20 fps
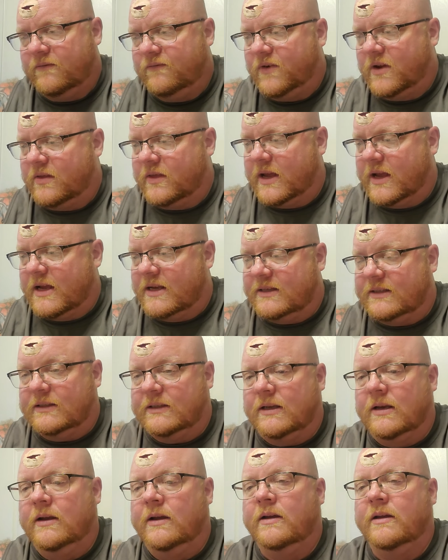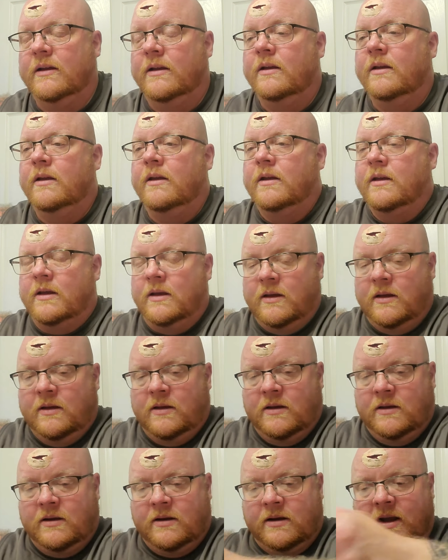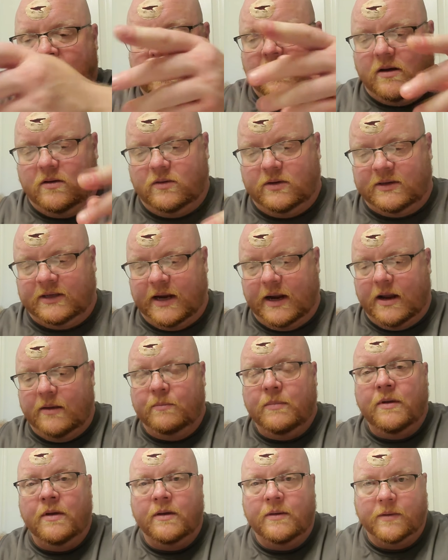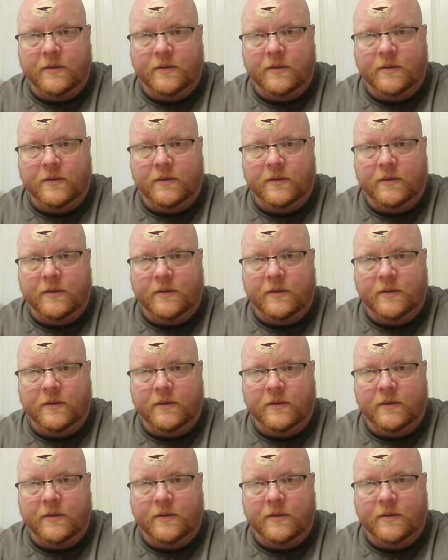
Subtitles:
for this. Now, same.